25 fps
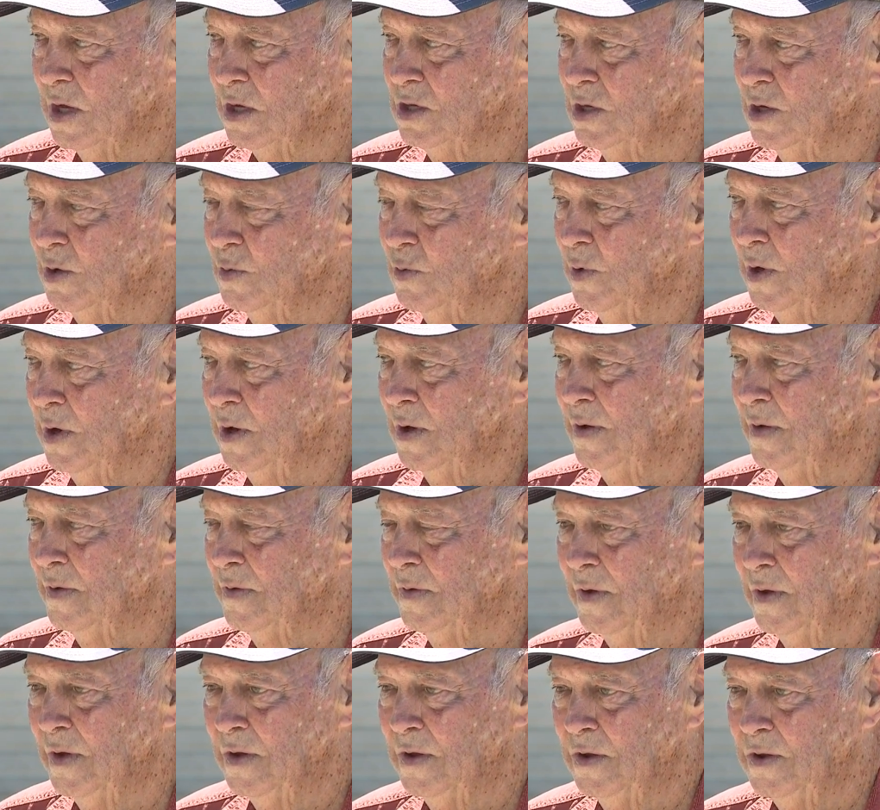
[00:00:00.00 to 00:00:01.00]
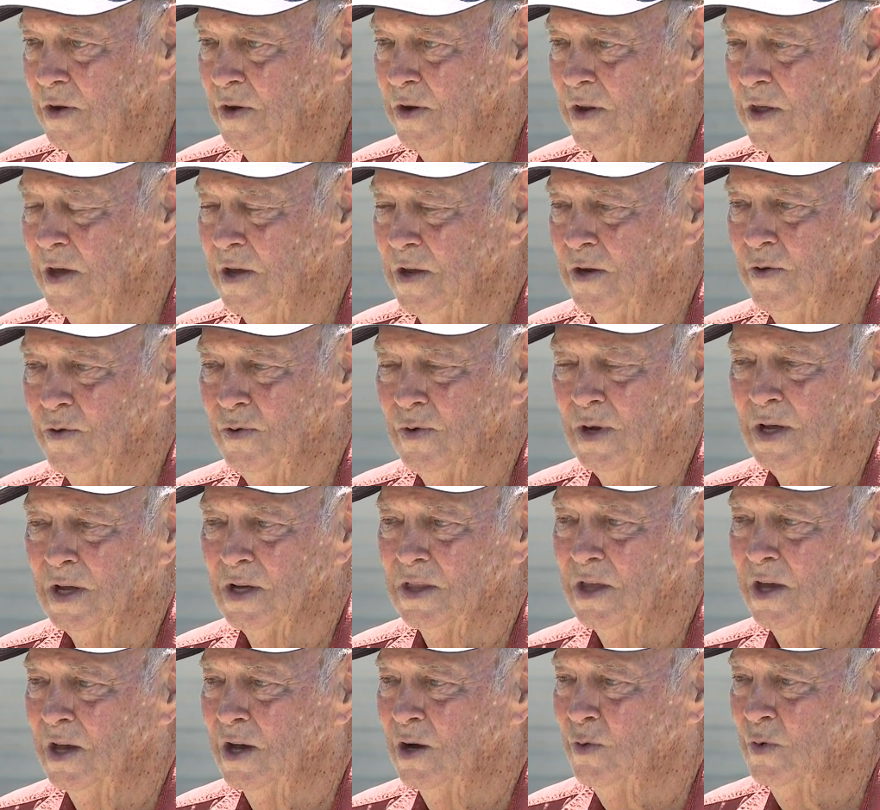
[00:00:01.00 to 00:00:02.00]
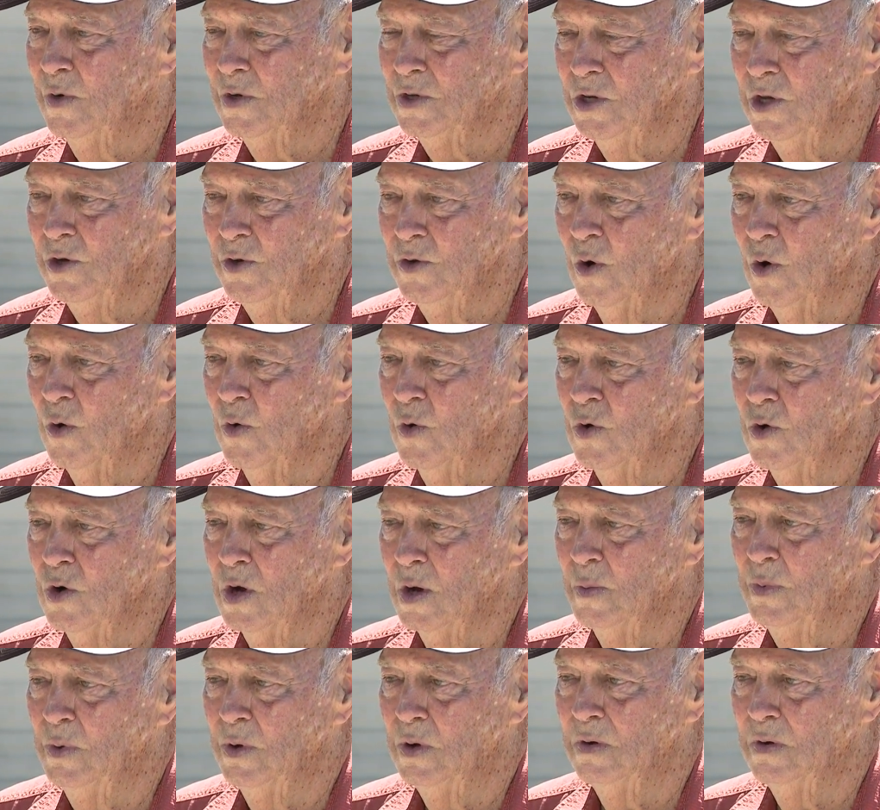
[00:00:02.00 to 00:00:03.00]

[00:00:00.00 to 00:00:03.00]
I said, well, they doing like they always do, go up.